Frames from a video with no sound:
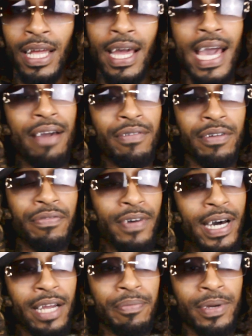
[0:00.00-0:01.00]
Having the
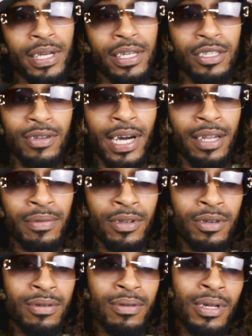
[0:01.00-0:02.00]
5 P's, you gotta, you
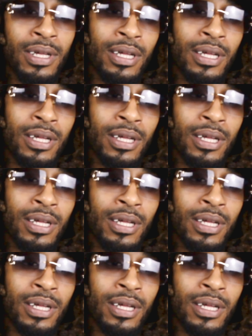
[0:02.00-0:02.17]
know,